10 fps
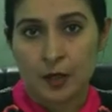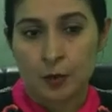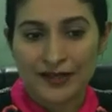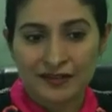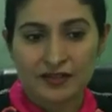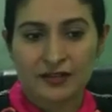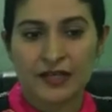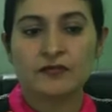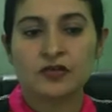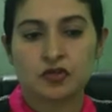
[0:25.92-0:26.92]
one
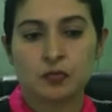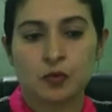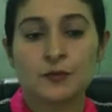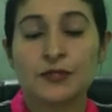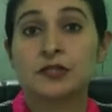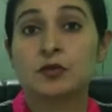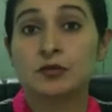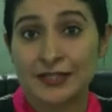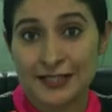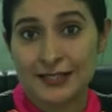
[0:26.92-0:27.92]
thing which most patients
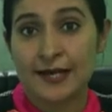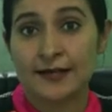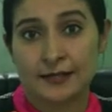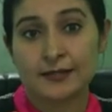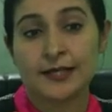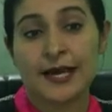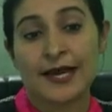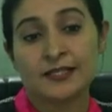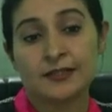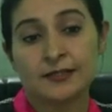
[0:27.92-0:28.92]
don't understand is
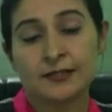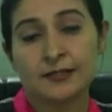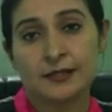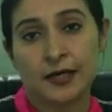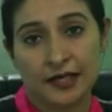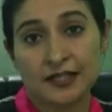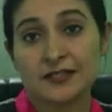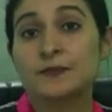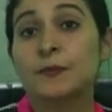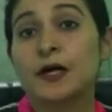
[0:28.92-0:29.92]
as uh,
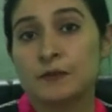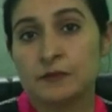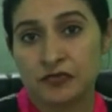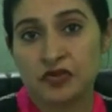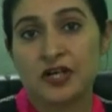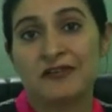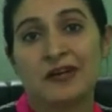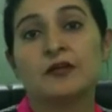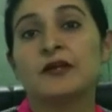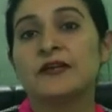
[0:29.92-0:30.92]
against the sperms which are
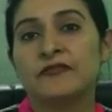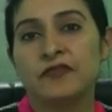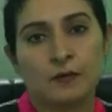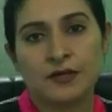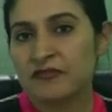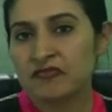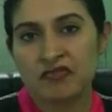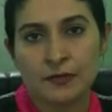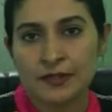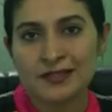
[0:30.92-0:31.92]
regularly formed, every
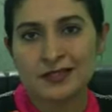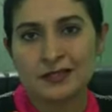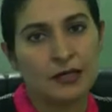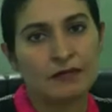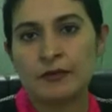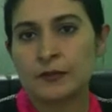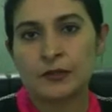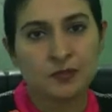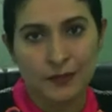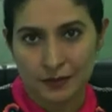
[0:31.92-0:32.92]
three months the male will
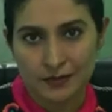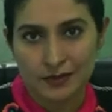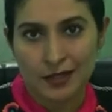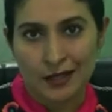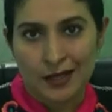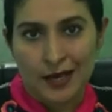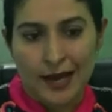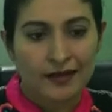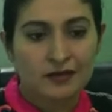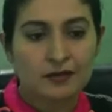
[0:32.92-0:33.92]
produce sperms
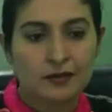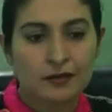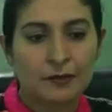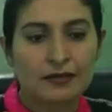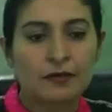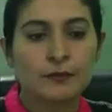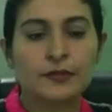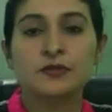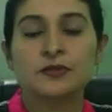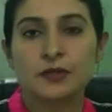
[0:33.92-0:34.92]
and the male will
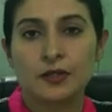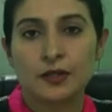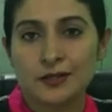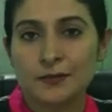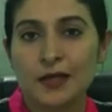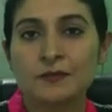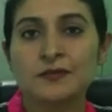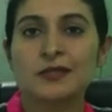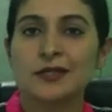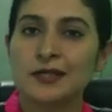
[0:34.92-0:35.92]
produce uh,
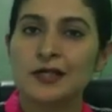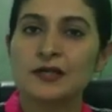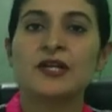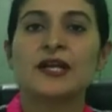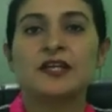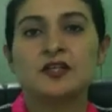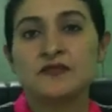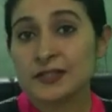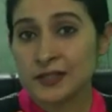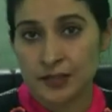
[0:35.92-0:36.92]
sperms even at the age
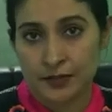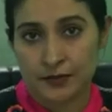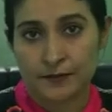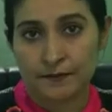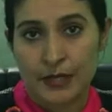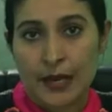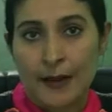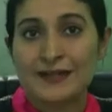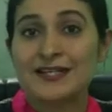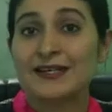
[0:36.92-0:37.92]
of 60 years.
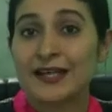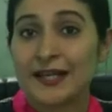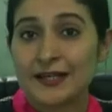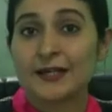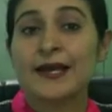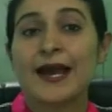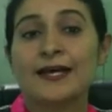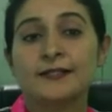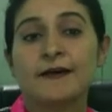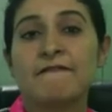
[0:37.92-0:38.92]
But a lady
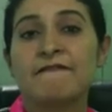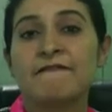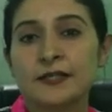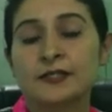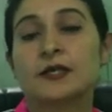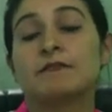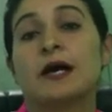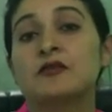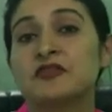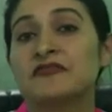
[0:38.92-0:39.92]
has a fixed
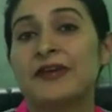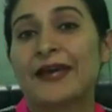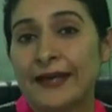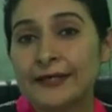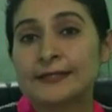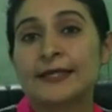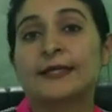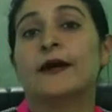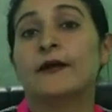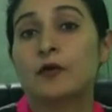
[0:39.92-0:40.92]
amount of eggs
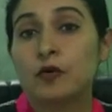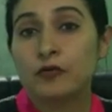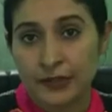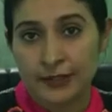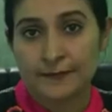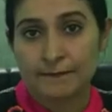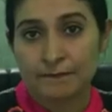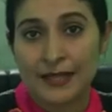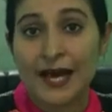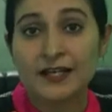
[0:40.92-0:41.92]
in her ovaries.
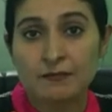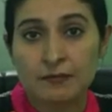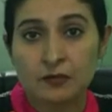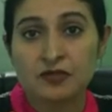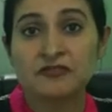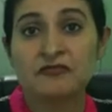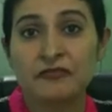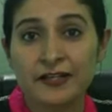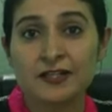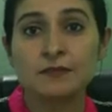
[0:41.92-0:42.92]
That amount is
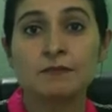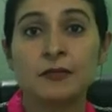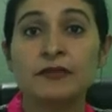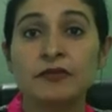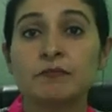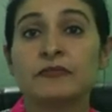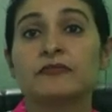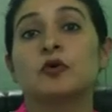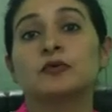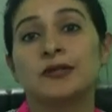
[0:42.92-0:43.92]
fixed even
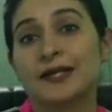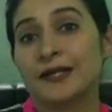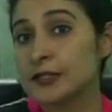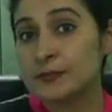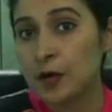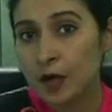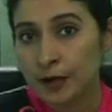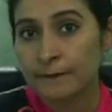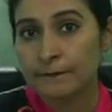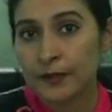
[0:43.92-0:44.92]
before the lady is
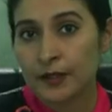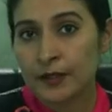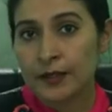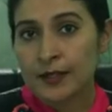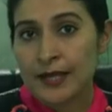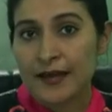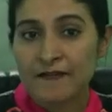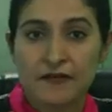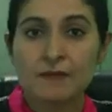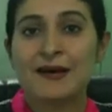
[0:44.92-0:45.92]
born.
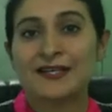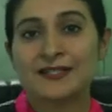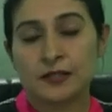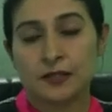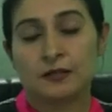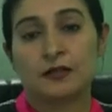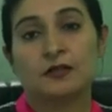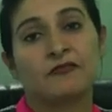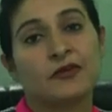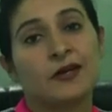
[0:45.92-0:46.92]
Every passing year
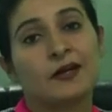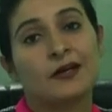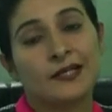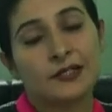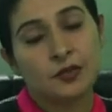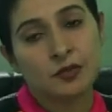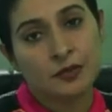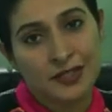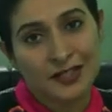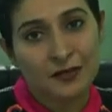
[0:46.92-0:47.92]
will lead
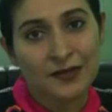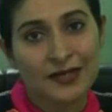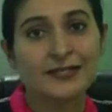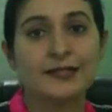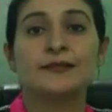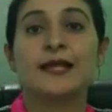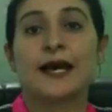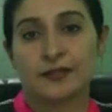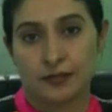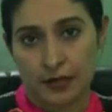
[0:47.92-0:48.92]
to decrease in
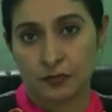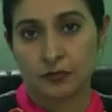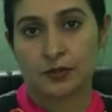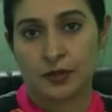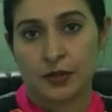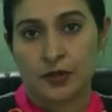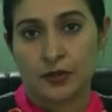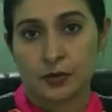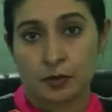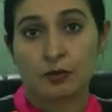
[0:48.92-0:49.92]
that count.
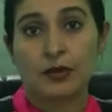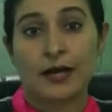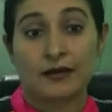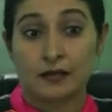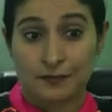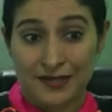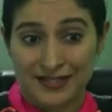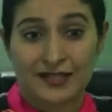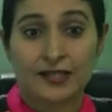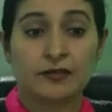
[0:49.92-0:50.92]
So, and
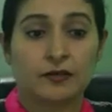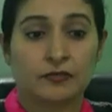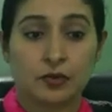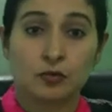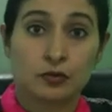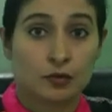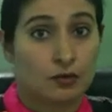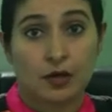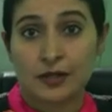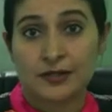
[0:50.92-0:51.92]
presently uh, we don't know the
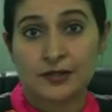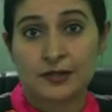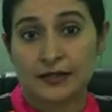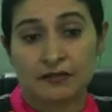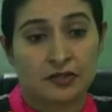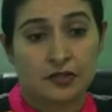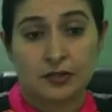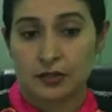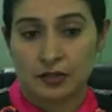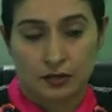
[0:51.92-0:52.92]
cause, either it
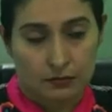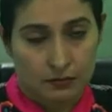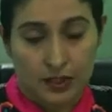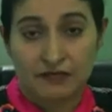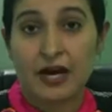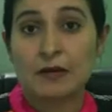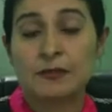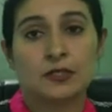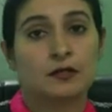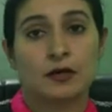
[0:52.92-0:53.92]
is uh,
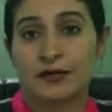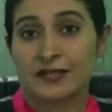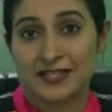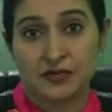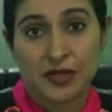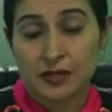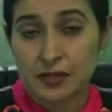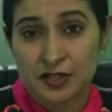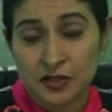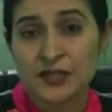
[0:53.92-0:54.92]
environmental or it is stress
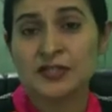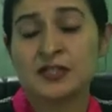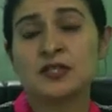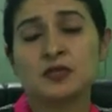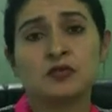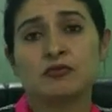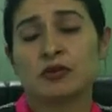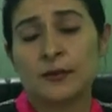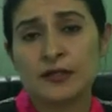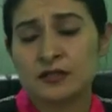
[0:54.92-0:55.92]
stress induced or
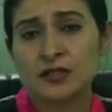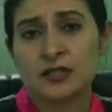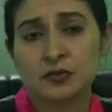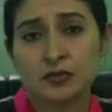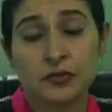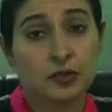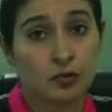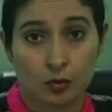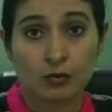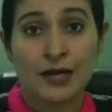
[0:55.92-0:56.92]
chemical induced we
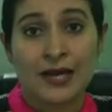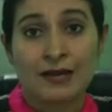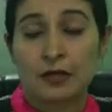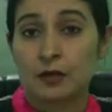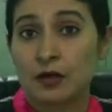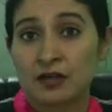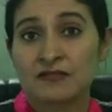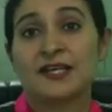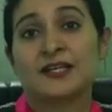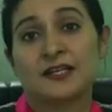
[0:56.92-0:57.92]
don't know but a lot
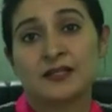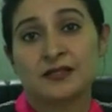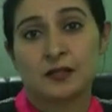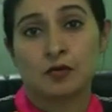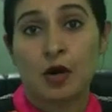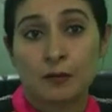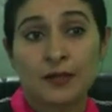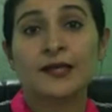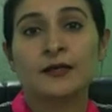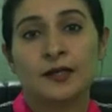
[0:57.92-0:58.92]
of ladies
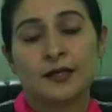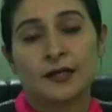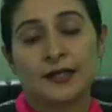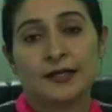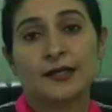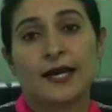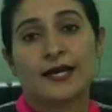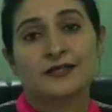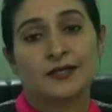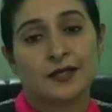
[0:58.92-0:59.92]
normally a lady
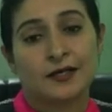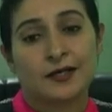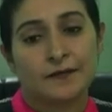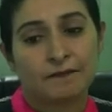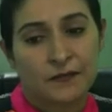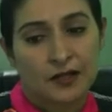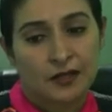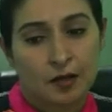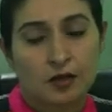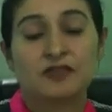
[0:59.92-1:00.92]
has a, uh, a
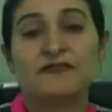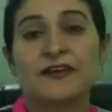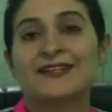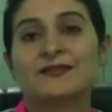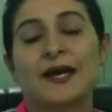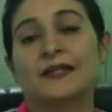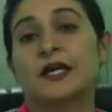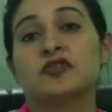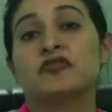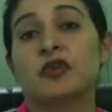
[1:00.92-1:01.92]
uh, loss of eggs by
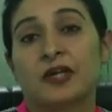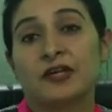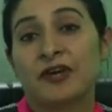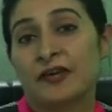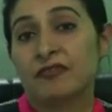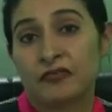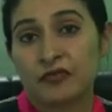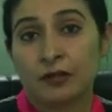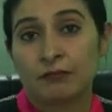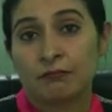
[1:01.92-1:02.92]
the age of 45
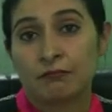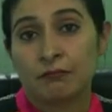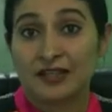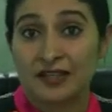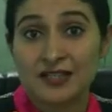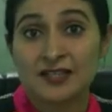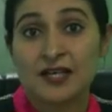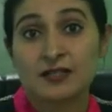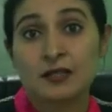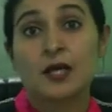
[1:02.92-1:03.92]
50 but these days